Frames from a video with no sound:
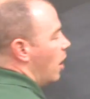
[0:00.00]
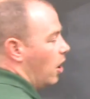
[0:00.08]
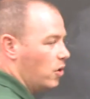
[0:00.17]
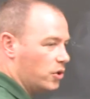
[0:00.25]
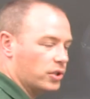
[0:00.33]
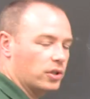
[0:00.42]

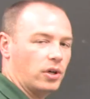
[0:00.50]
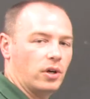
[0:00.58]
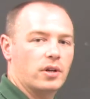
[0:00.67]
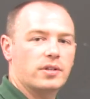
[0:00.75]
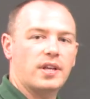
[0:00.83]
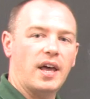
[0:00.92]
Ocean
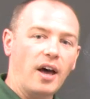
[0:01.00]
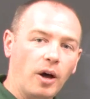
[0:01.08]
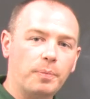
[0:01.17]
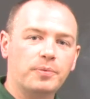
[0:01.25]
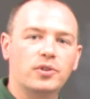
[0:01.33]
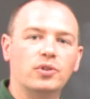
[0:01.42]
currents
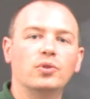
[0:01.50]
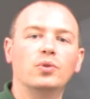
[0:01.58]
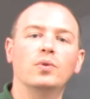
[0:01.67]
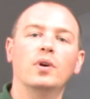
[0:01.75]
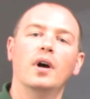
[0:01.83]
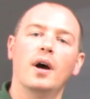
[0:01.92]
help
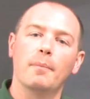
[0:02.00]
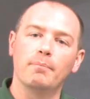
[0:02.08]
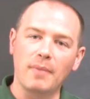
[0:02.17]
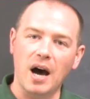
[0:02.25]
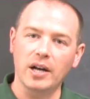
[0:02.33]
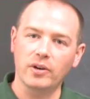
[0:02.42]
to
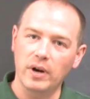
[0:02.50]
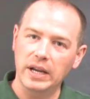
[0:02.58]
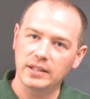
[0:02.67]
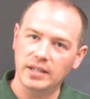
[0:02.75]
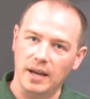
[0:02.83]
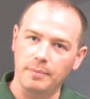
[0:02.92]

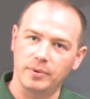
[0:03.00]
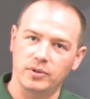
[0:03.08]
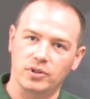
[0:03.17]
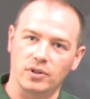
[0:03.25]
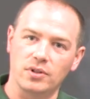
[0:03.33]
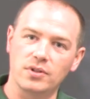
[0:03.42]
moderate
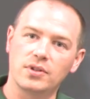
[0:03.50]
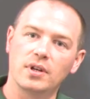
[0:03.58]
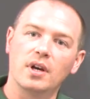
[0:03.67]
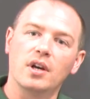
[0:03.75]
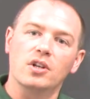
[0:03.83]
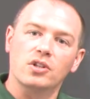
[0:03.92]
temperatures
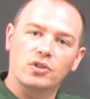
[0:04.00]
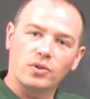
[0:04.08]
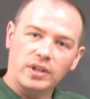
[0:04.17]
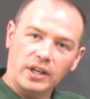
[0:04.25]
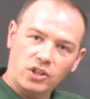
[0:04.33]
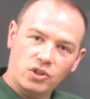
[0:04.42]
to
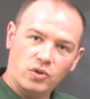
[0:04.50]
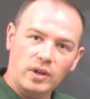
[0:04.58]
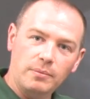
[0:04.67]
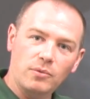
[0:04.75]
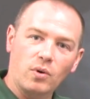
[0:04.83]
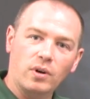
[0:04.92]
the
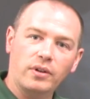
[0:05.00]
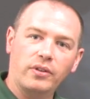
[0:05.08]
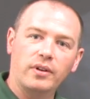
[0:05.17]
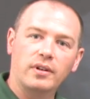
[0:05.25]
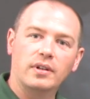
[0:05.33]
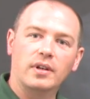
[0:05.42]
extreme
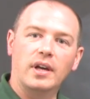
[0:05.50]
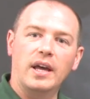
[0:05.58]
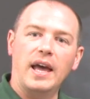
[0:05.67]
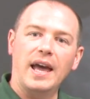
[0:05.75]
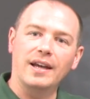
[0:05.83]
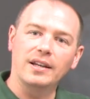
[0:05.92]
north
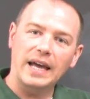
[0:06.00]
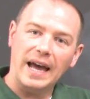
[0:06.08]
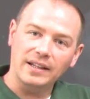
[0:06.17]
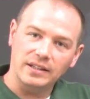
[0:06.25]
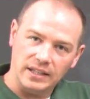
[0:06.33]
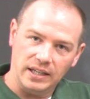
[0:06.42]
and
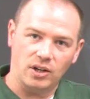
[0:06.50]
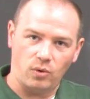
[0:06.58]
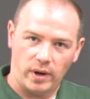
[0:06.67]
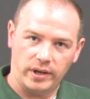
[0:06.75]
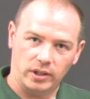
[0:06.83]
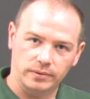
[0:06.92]
at the
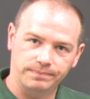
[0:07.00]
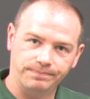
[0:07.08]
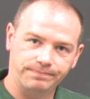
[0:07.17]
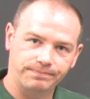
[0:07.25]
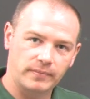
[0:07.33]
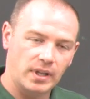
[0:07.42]
equator.
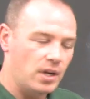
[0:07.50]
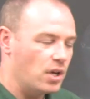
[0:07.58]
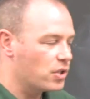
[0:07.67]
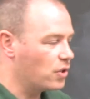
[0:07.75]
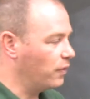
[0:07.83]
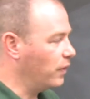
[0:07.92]

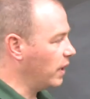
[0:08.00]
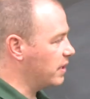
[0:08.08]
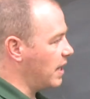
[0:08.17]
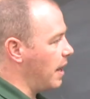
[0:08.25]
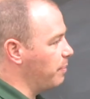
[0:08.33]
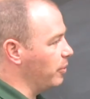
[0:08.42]
So for
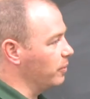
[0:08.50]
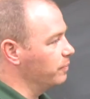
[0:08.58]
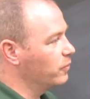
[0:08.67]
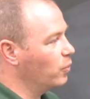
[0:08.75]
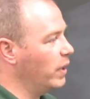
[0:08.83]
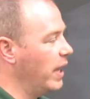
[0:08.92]
example,
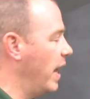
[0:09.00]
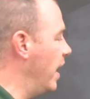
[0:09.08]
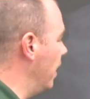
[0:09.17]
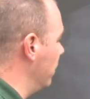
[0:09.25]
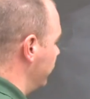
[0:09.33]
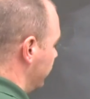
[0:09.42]
we
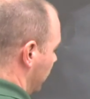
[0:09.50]
have,